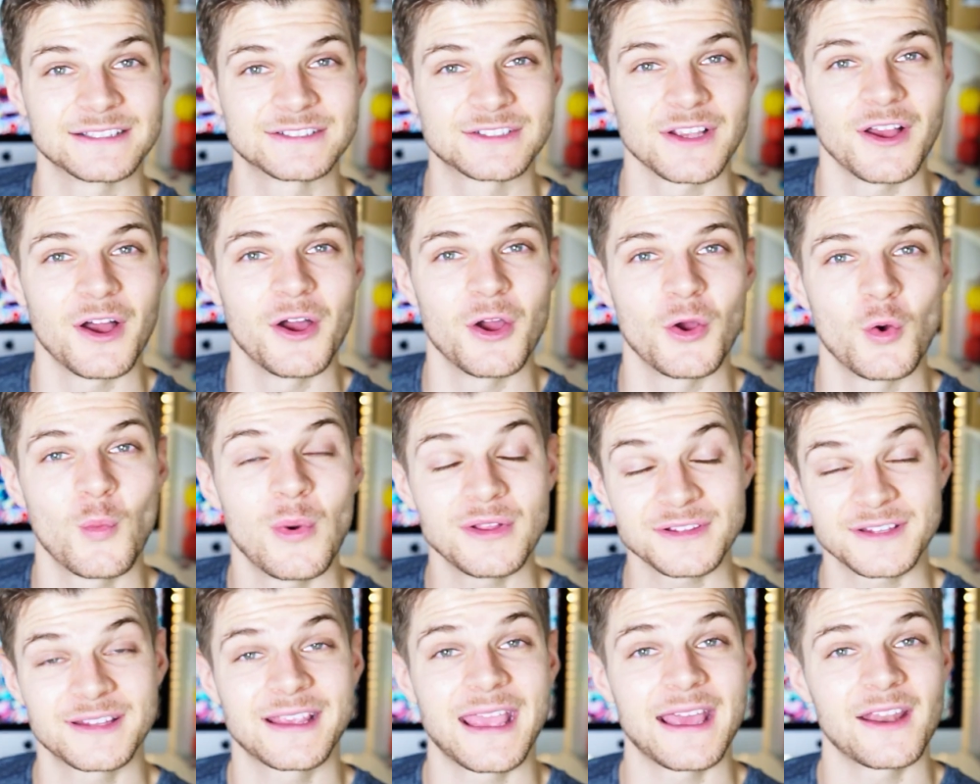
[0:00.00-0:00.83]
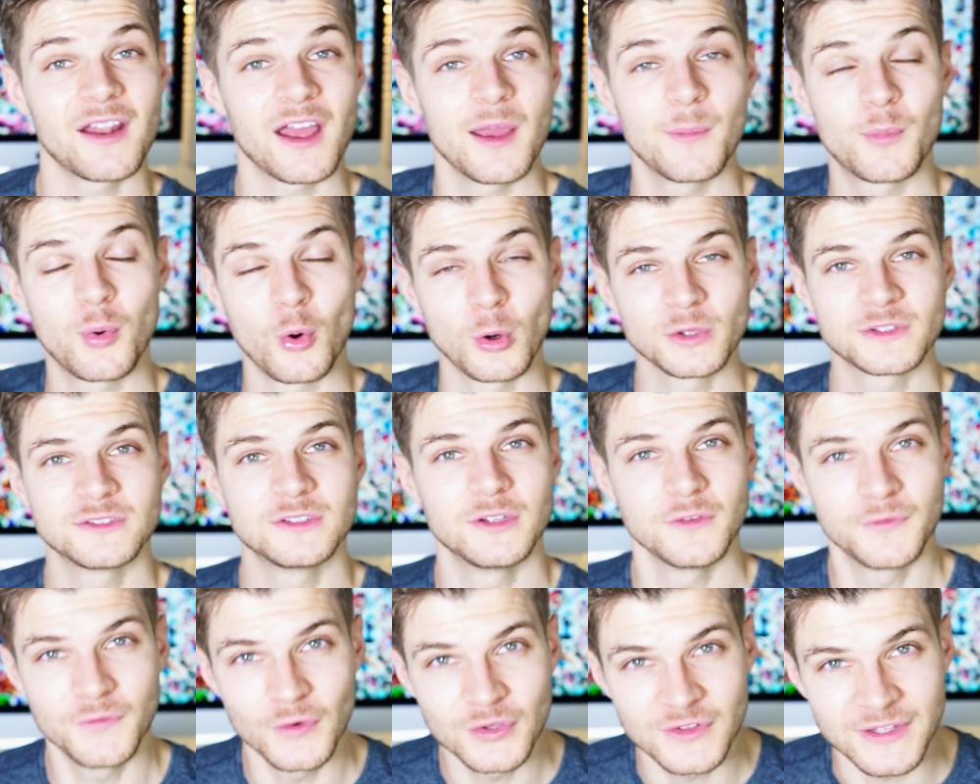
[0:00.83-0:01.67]
So once again, I imported
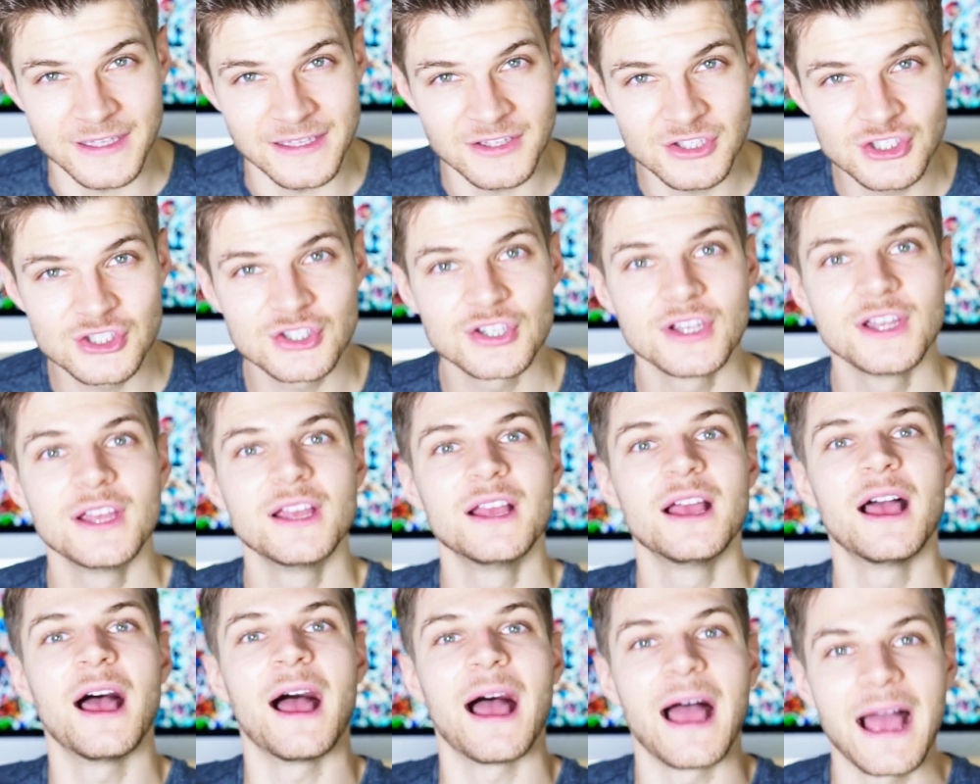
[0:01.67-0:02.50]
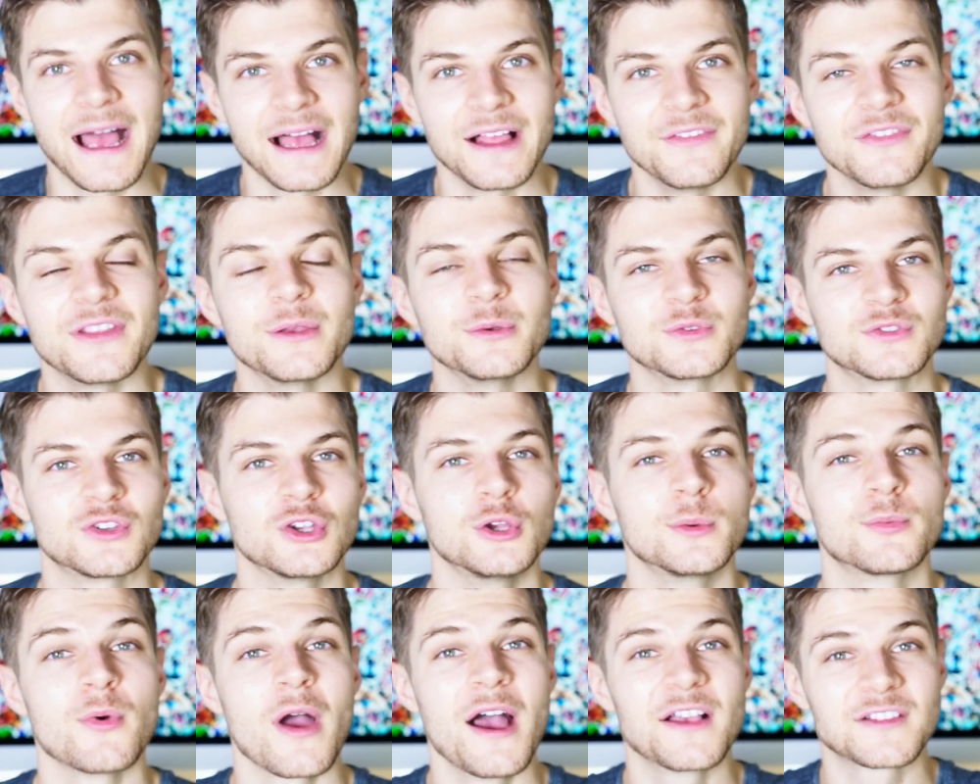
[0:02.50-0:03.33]
the footage and it was
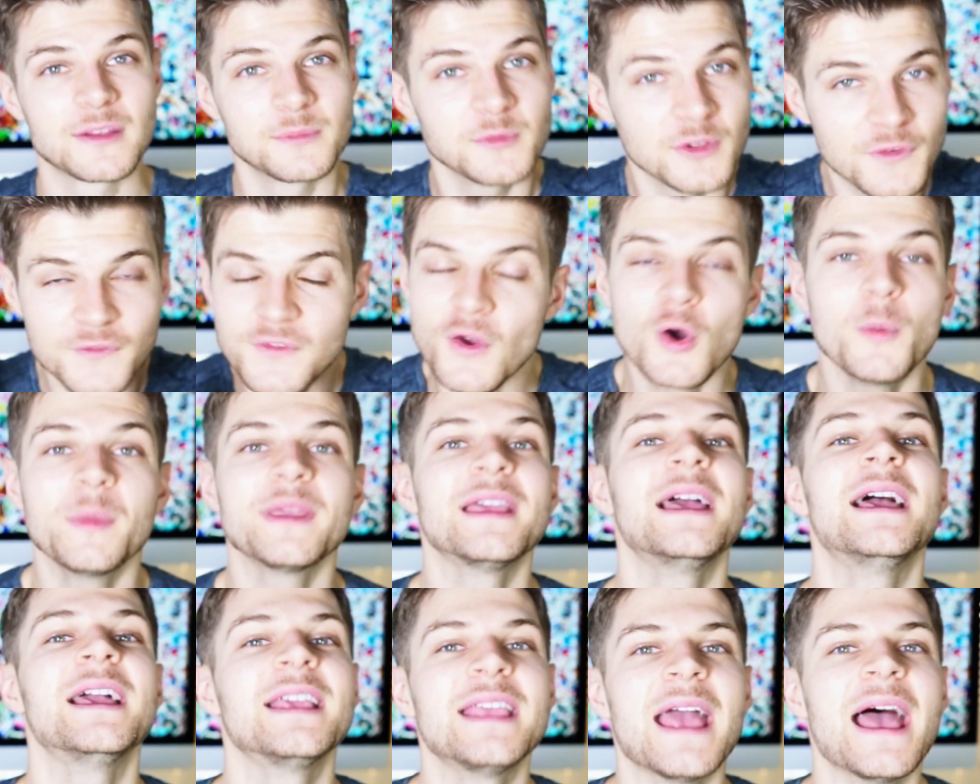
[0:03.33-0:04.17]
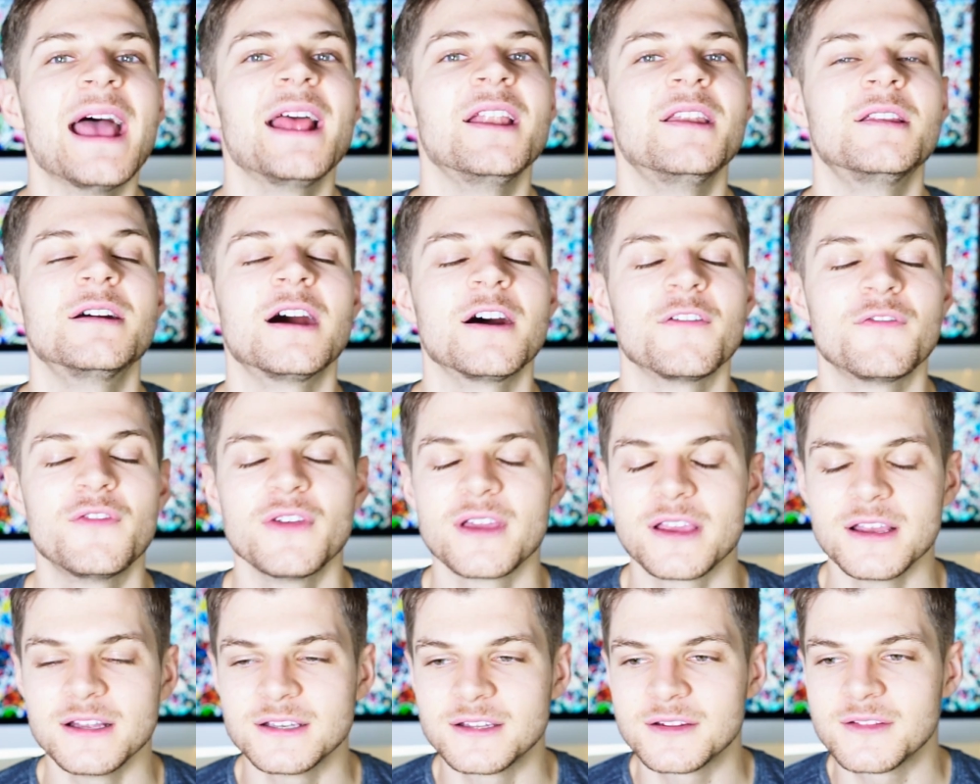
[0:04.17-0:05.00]
too bright, so I'm just filming it again. I
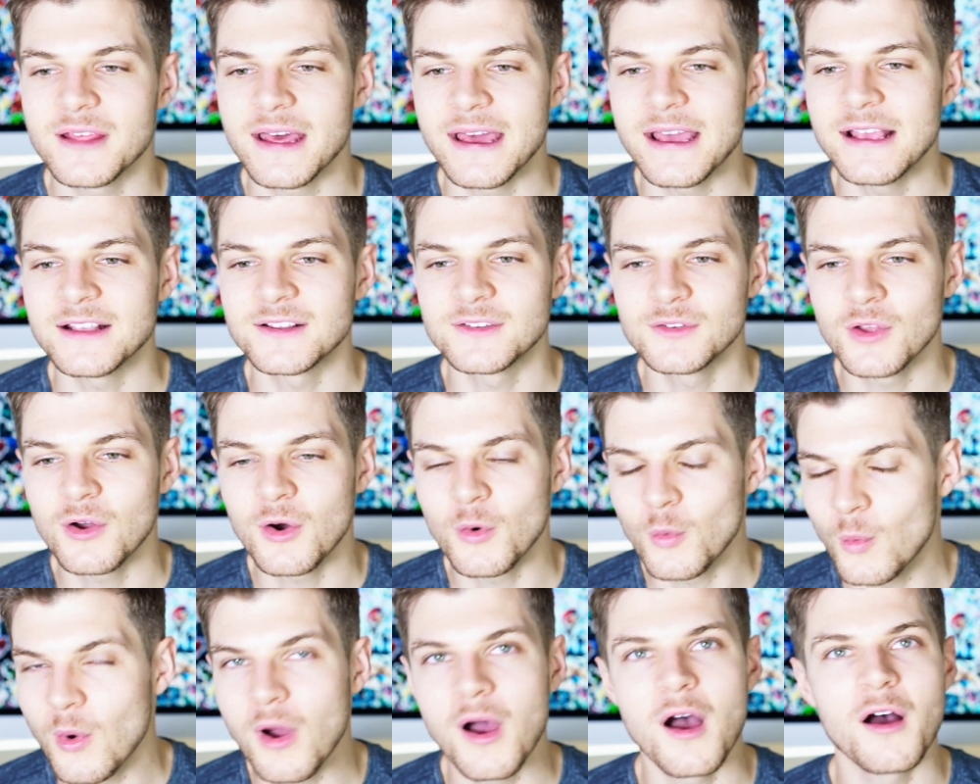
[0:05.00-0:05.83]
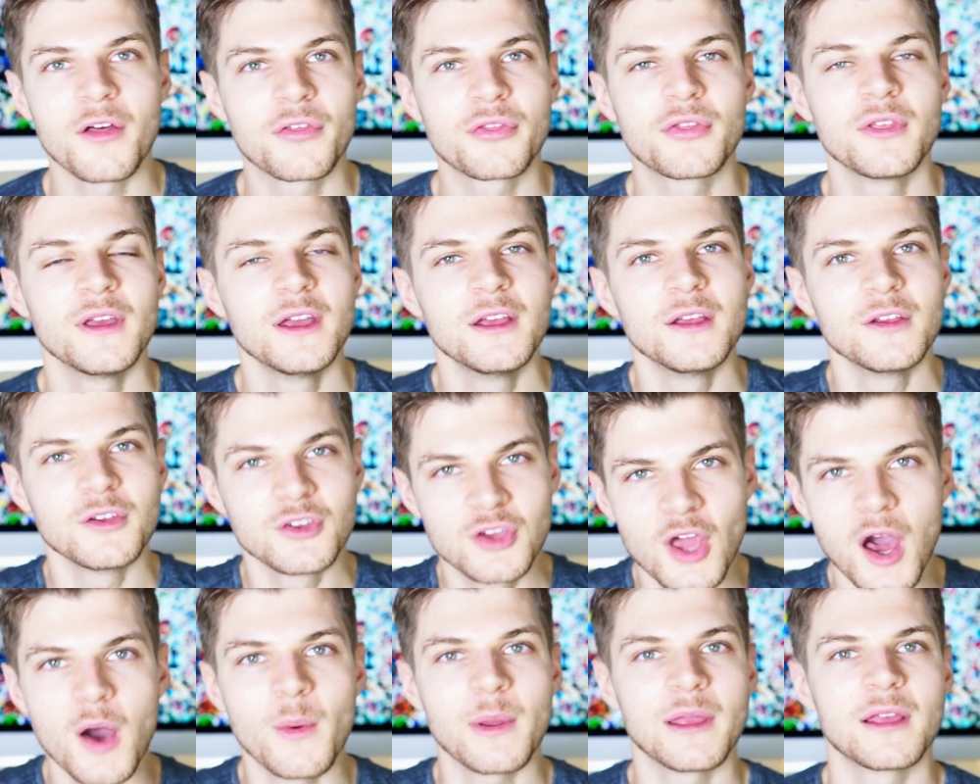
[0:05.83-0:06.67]
figured that it's not worth
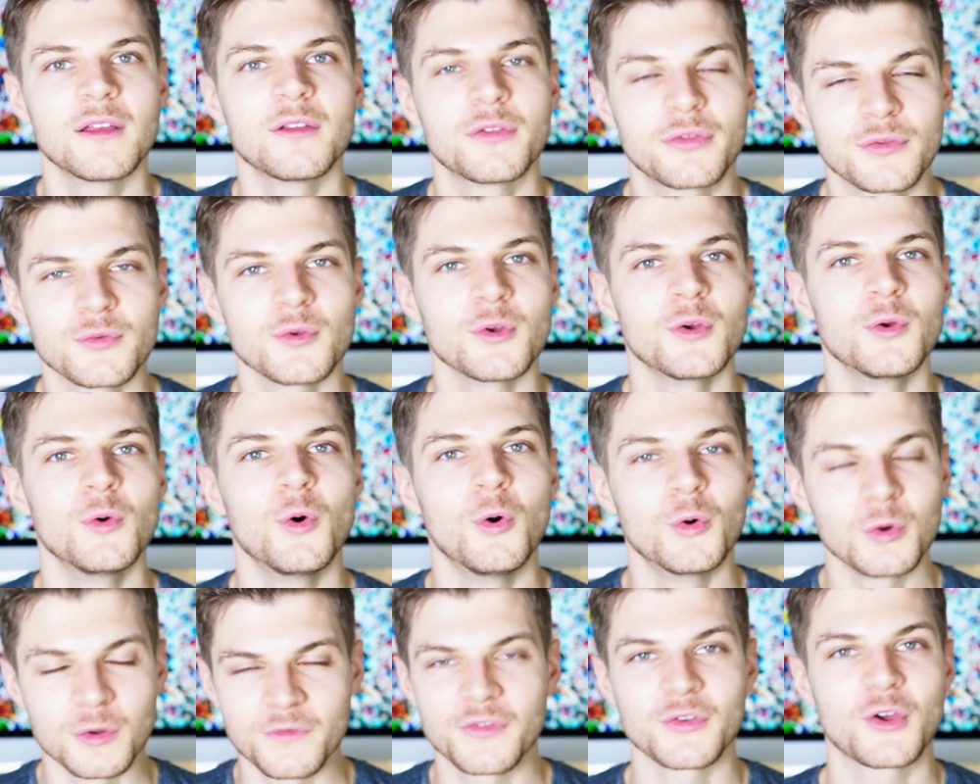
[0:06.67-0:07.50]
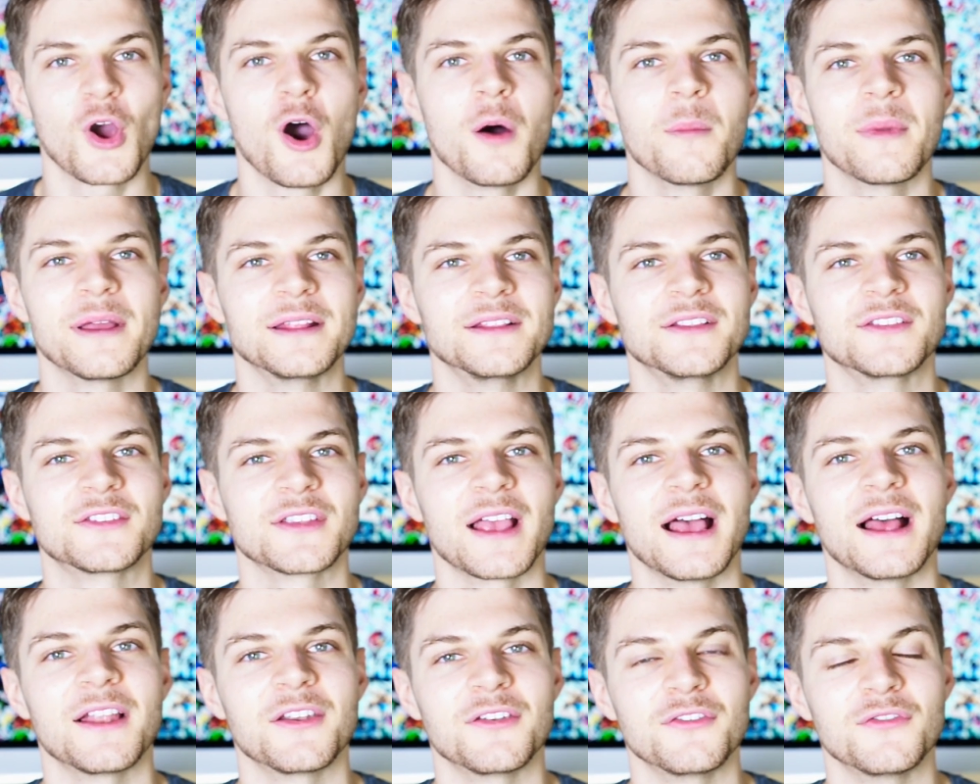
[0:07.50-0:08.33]
going through all of the comments
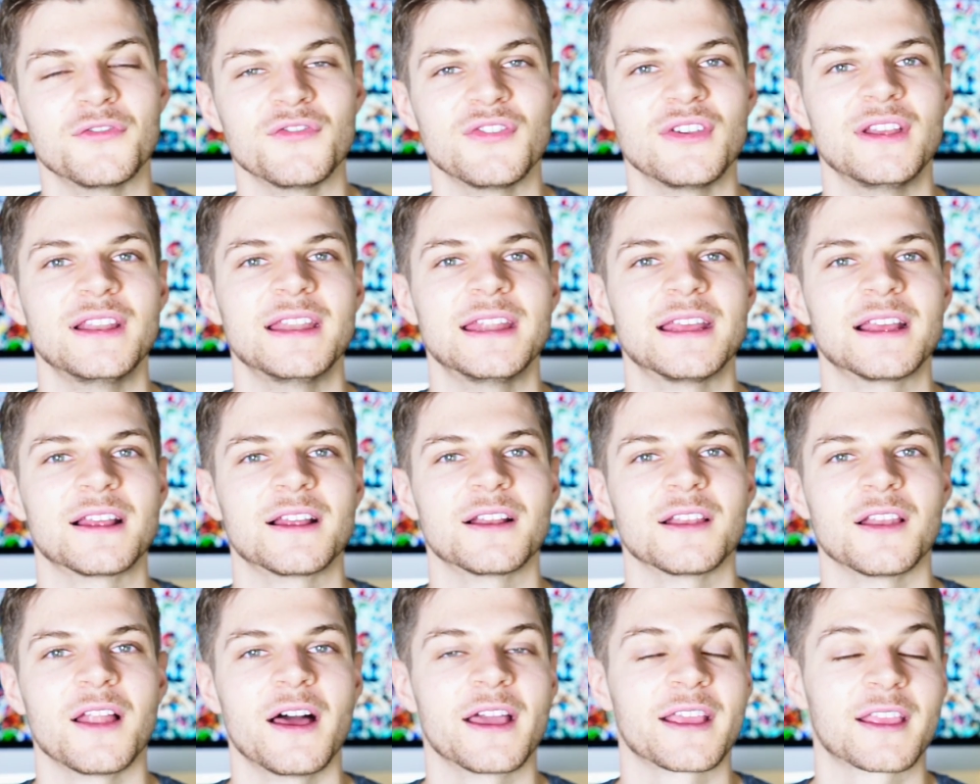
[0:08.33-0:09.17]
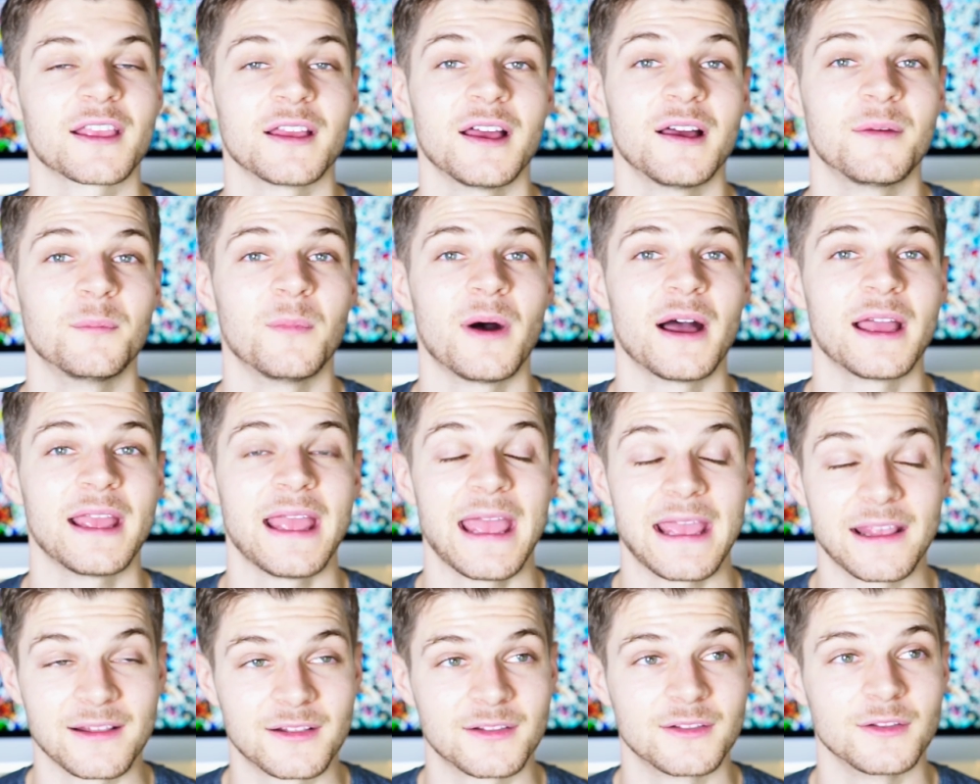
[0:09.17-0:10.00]
and feeling like my
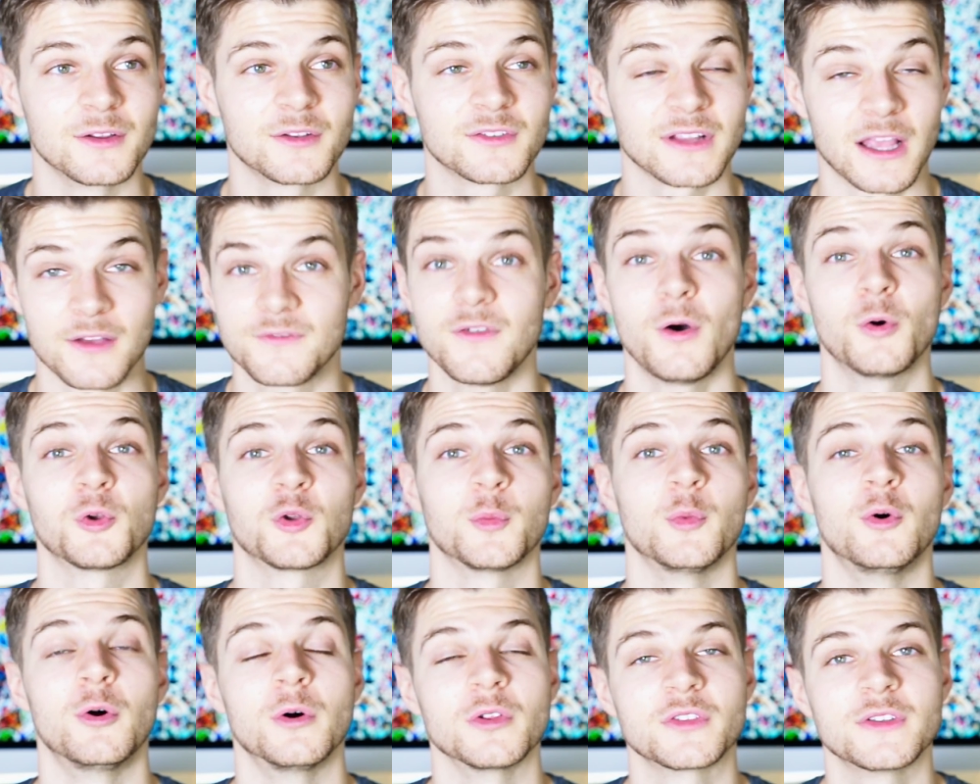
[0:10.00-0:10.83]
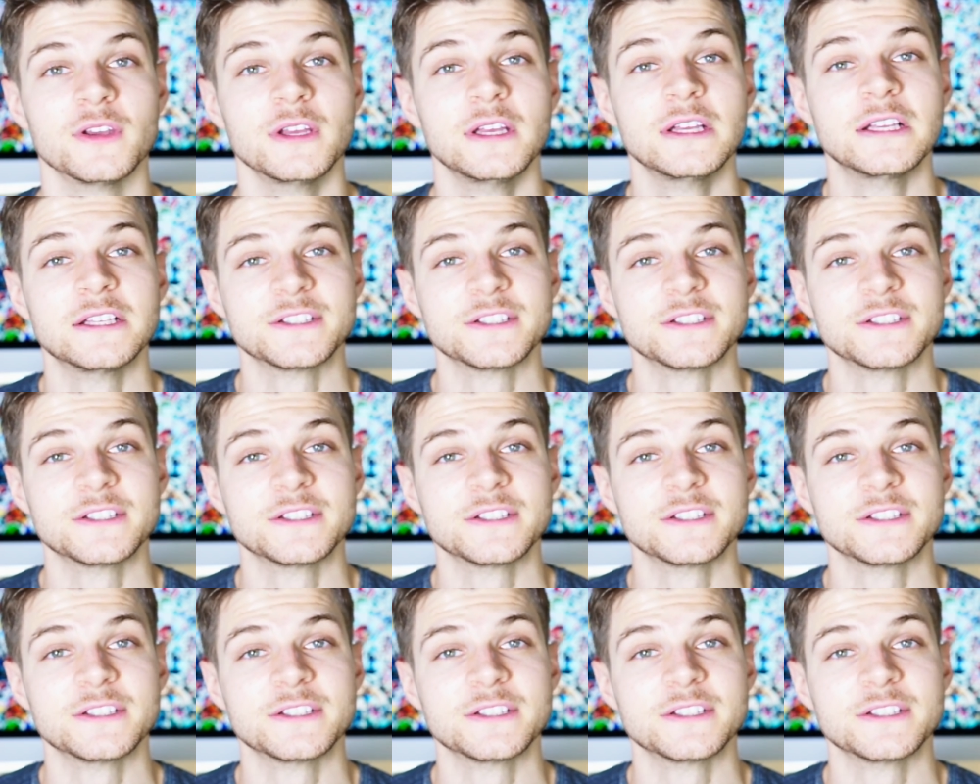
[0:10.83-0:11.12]
head looks like Voldemort.